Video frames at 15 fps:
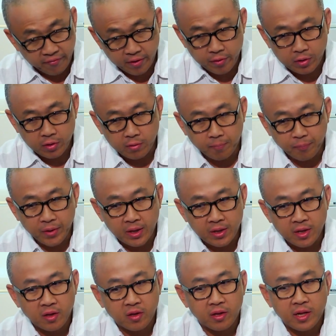Very good. And
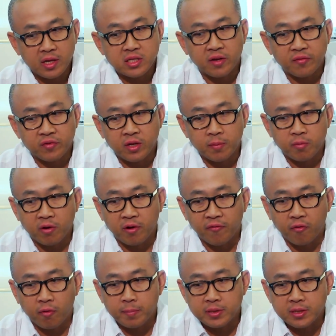year to date,
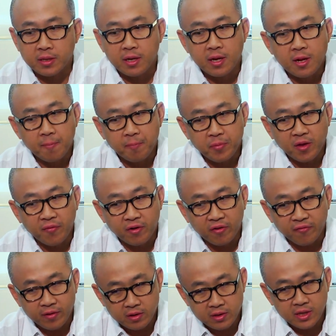17.4%. They've had a
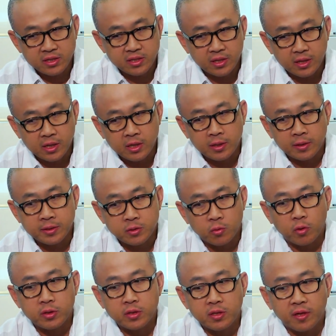fantastic earnings
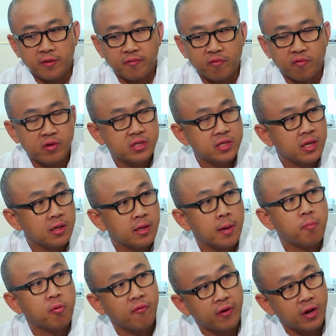quarter. They've seen
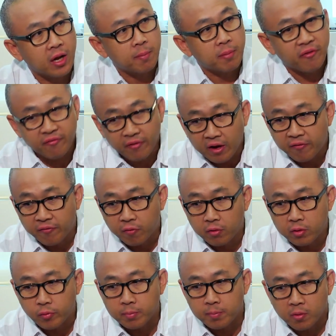net profit up by
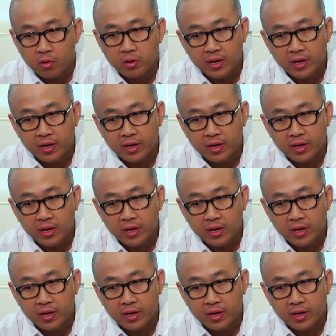5-fold with more